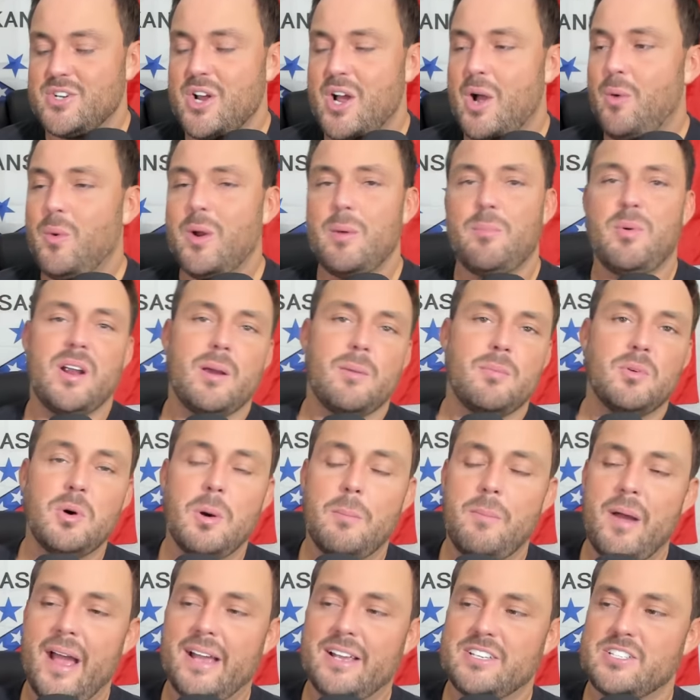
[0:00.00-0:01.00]
I want to bring up a little
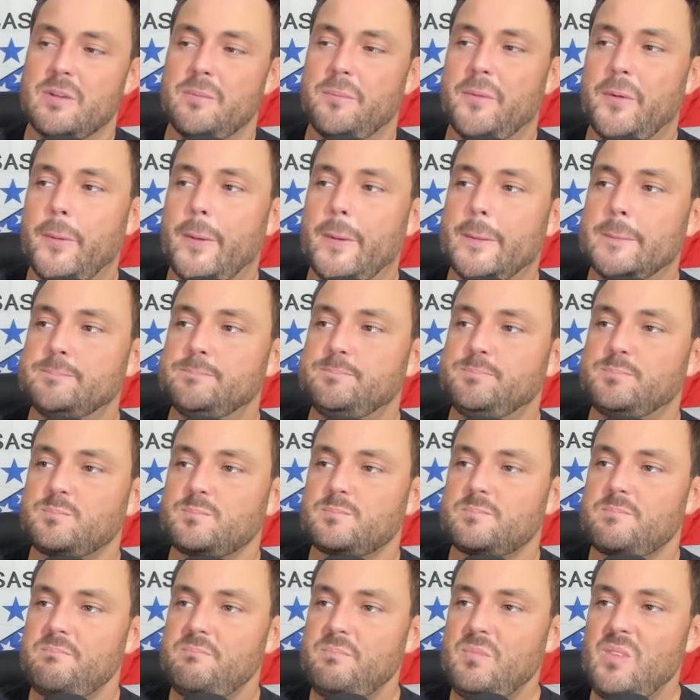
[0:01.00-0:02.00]
basketball
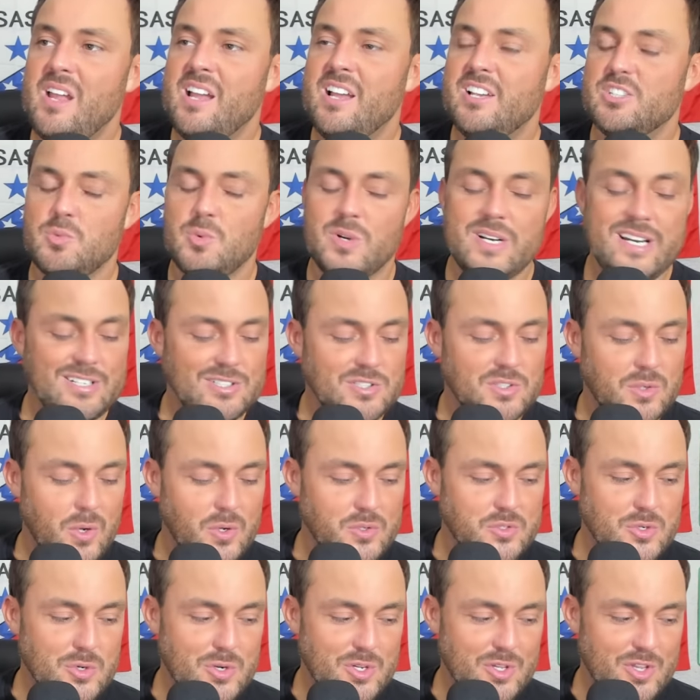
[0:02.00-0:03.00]
as we're getting
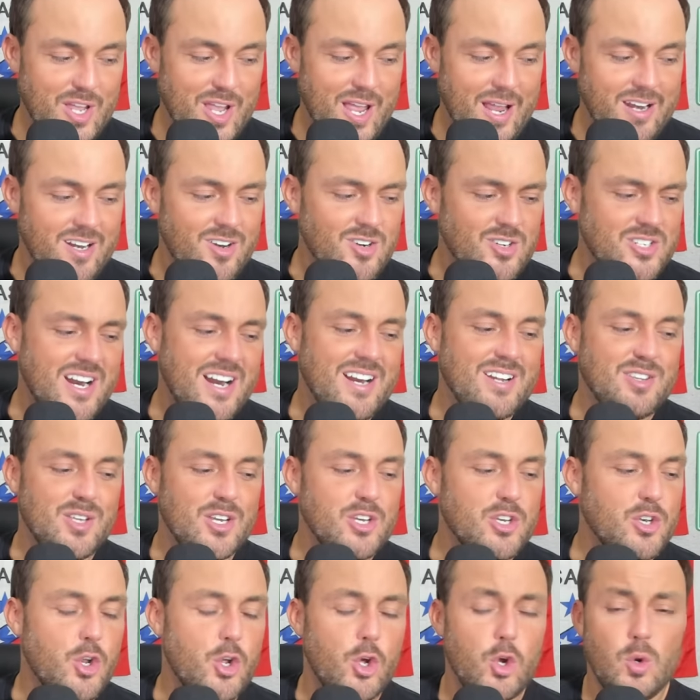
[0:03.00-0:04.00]
closer to that. And there's not
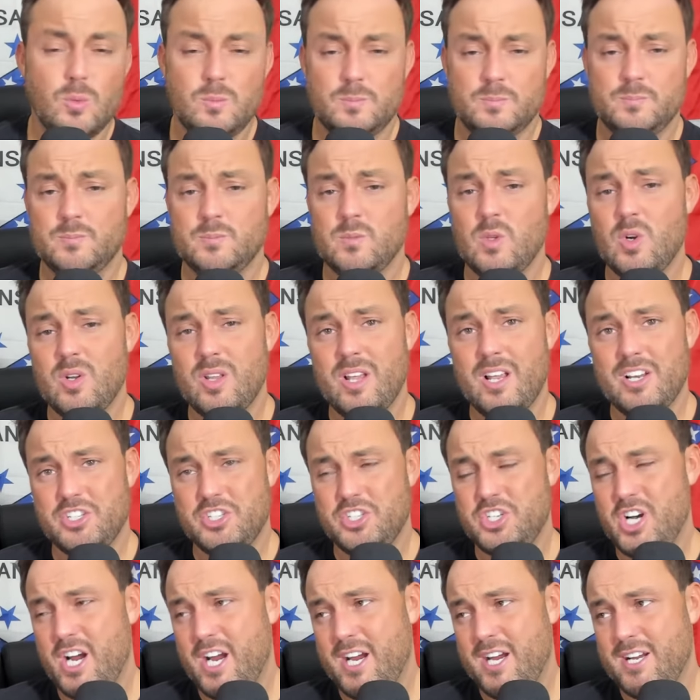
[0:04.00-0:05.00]
anything new or that has
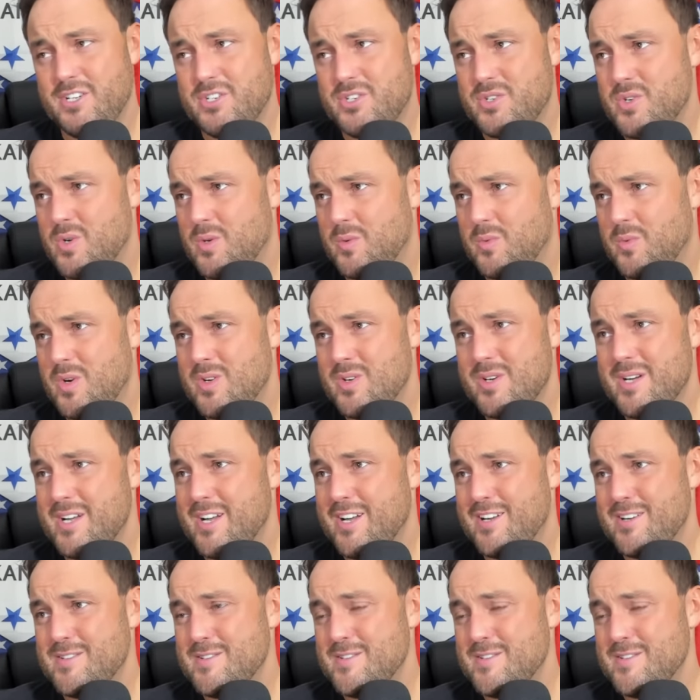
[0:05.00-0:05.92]
changed or really